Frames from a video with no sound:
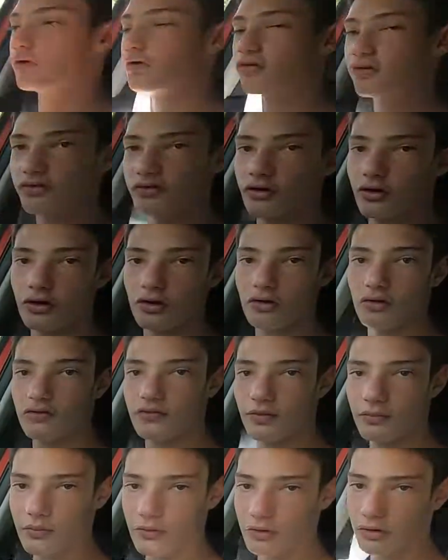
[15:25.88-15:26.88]
So if
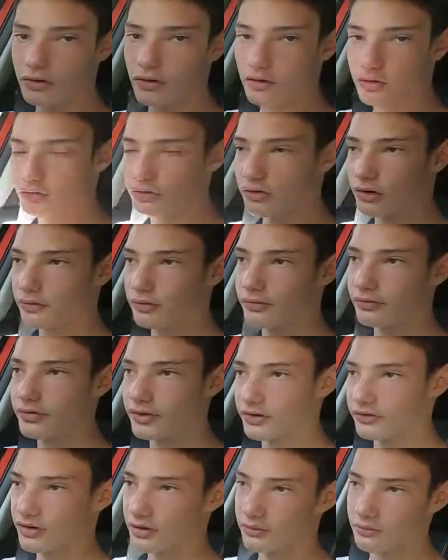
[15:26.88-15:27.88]
I'm not on top of
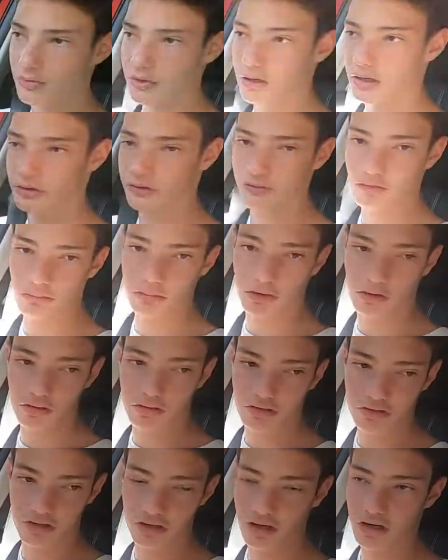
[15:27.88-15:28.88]
things, I do
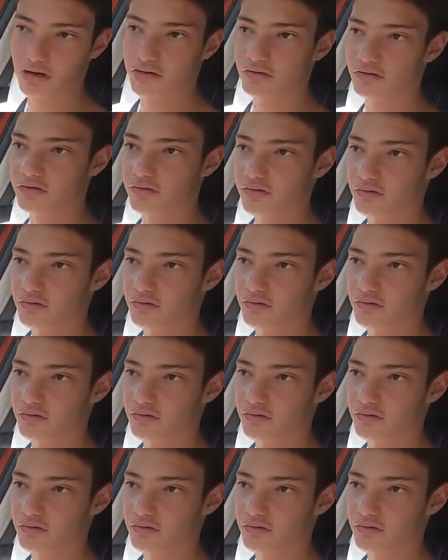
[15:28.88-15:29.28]
apologize.